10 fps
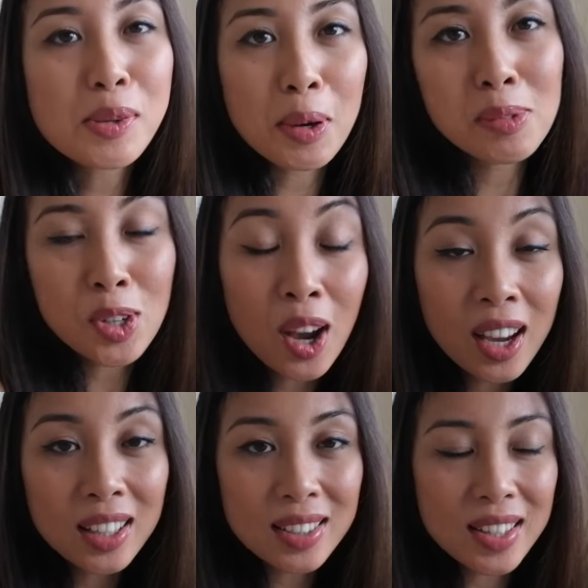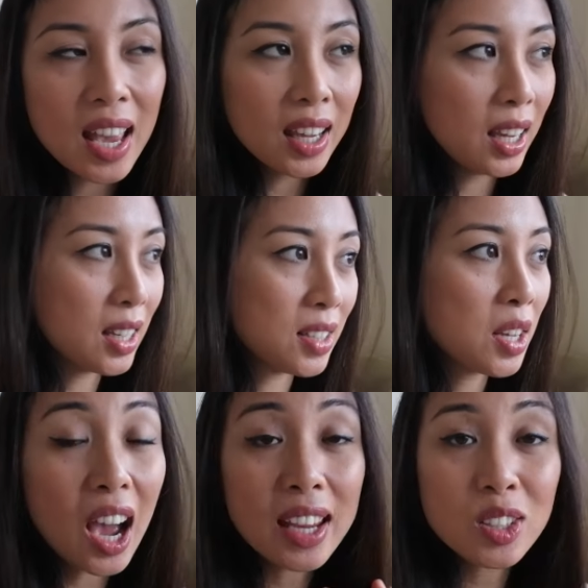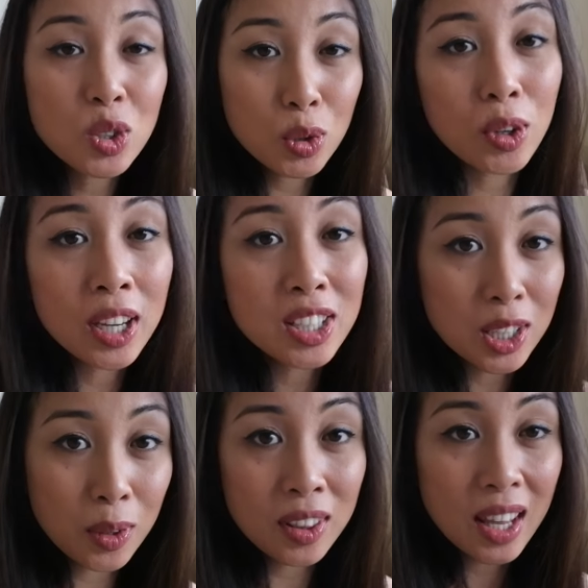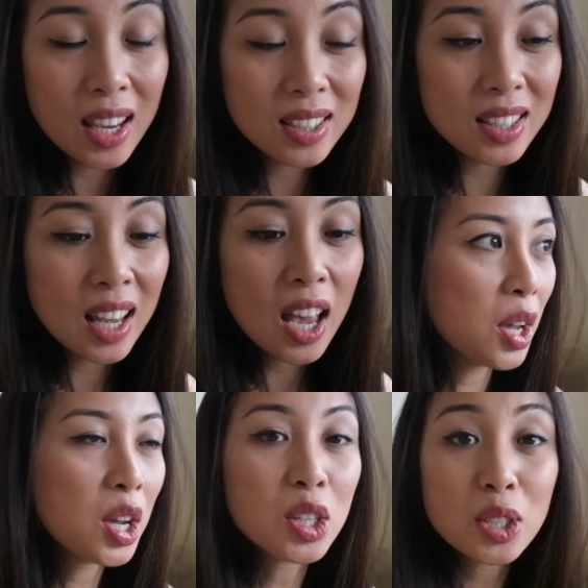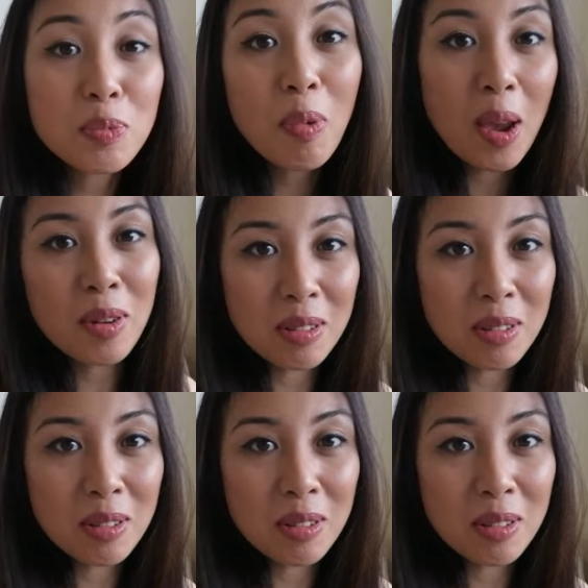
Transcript: So what I'm trying to say is I enjoyed doing this. Just bear